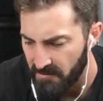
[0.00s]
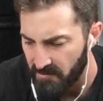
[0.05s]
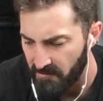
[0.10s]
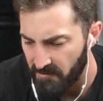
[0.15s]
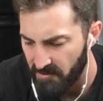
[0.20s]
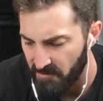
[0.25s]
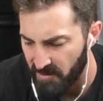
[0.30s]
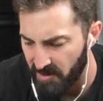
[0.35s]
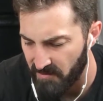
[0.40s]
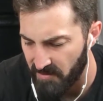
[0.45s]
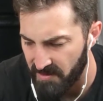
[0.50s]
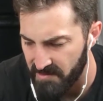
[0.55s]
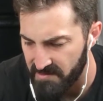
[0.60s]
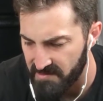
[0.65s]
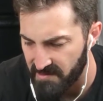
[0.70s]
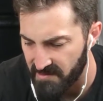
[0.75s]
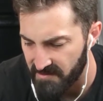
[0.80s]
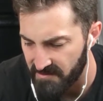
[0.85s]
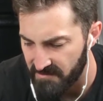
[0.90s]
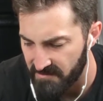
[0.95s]
One of my best
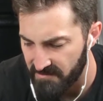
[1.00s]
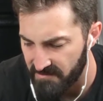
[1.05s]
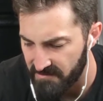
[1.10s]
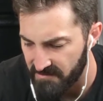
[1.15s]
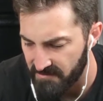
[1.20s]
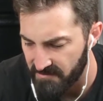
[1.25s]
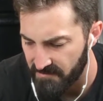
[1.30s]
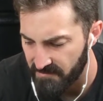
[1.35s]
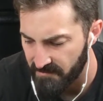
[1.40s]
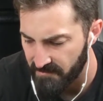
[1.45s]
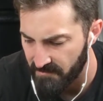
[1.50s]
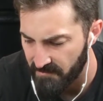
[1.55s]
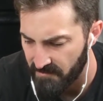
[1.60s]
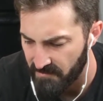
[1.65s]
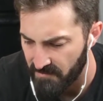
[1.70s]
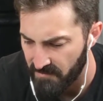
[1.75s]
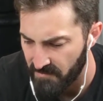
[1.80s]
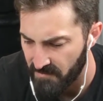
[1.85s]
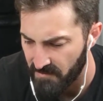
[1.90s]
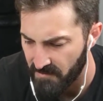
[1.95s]
skills,
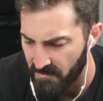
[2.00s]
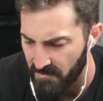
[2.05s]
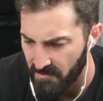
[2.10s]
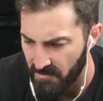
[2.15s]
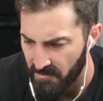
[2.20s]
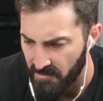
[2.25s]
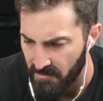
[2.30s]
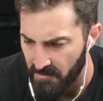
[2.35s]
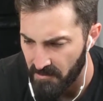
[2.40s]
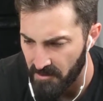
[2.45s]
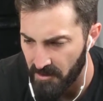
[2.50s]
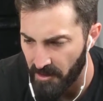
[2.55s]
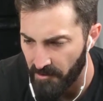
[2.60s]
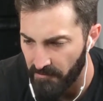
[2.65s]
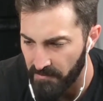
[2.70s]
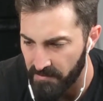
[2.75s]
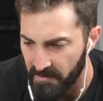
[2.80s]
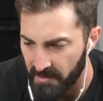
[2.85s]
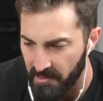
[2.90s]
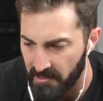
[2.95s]
along
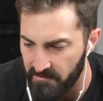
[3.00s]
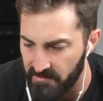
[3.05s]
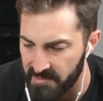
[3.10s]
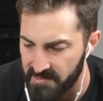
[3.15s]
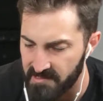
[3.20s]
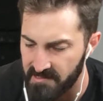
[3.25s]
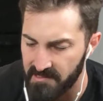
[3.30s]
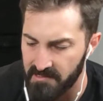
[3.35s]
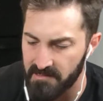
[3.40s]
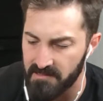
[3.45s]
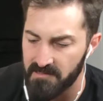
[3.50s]
with the A B Cs.